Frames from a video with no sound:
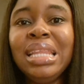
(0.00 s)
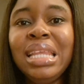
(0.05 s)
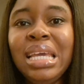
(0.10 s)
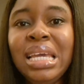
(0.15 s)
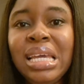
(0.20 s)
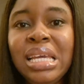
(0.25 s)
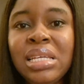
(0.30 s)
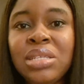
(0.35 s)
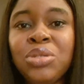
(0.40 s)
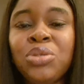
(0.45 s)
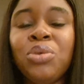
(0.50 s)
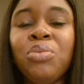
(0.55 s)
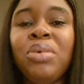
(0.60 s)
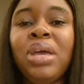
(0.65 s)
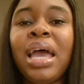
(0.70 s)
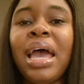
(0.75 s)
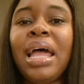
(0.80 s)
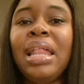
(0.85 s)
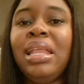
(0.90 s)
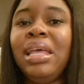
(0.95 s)
needs to
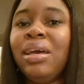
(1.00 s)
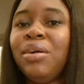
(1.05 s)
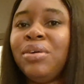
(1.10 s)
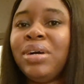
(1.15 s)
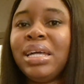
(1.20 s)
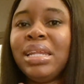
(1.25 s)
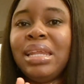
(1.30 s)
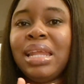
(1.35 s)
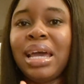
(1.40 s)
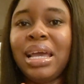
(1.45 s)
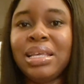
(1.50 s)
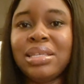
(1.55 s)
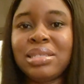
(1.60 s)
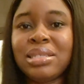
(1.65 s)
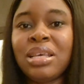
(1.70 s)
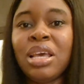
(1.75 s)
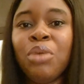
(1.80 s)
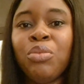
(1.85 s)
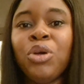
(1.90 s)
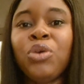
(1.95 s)
be highly organized
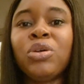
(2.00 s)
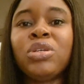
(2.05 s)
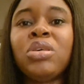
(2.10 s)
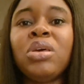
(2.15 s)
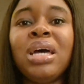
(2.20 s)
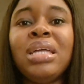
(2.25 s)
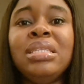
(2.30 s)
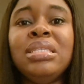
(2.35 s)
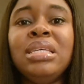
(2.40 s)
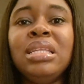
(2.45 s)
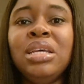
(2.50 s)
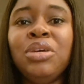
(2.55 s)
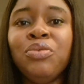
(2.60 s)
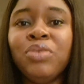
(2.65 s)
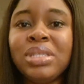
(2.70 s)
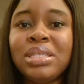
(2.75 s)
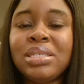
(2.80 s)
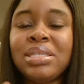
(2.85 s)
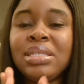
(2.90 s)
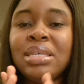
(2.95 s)
because you are
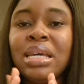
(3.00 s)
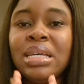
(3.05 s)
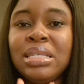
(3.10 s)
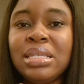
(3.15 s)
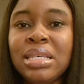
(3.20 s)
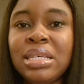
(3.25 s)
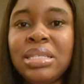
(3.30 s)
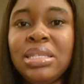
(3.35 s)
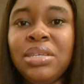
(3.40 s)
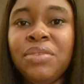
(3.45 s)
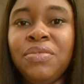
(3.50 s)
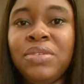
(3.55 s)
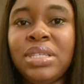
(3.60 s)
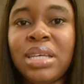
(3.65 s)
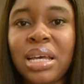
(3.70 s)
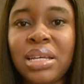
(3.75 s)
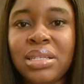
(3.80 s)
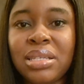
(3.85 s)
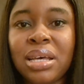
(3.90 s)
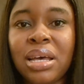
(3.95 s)
dealing with sensitive
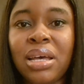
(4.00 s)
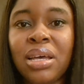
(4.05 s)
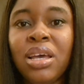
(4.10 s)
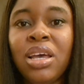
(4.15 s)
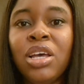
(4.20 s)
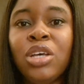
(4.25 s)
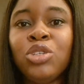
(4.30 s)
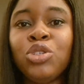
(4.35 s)
data.